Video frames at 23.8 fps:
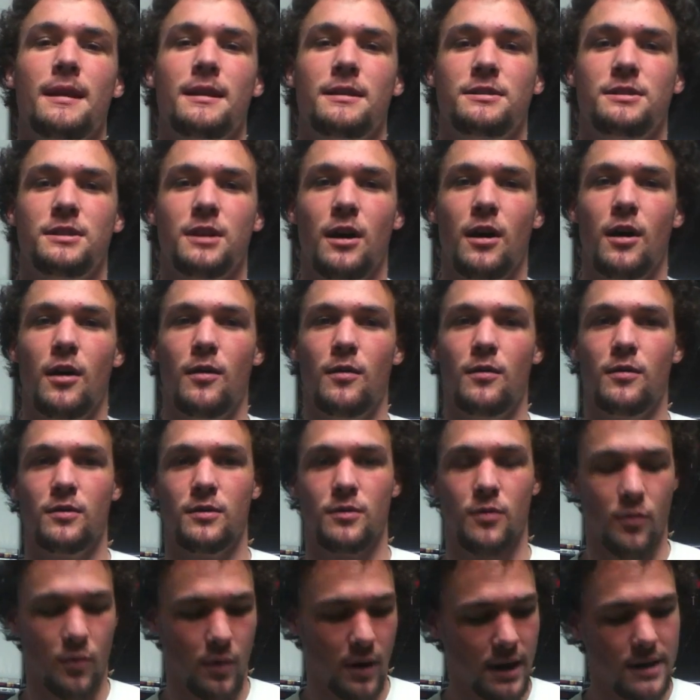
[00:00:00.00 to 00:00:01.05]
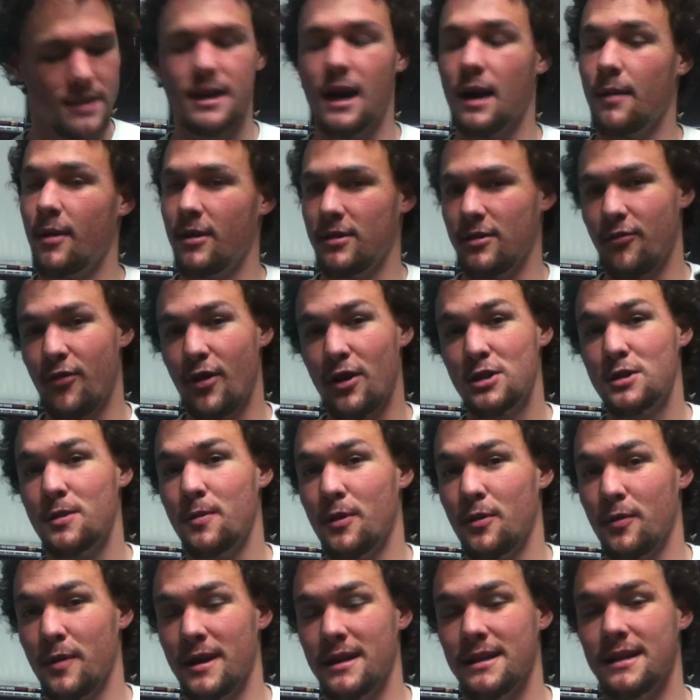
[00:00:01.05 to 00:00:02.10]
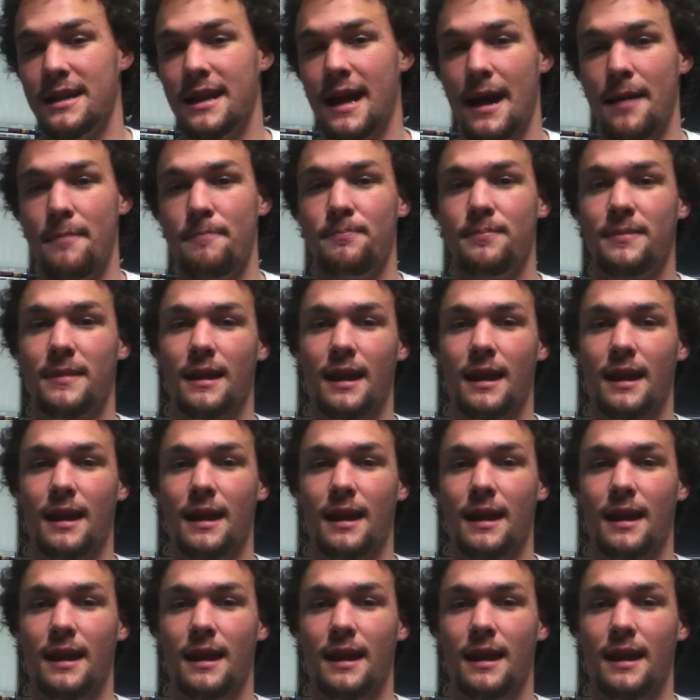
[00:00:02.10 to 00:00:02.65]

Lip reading: So we're gonna talk about The Fellowship of the Ring today.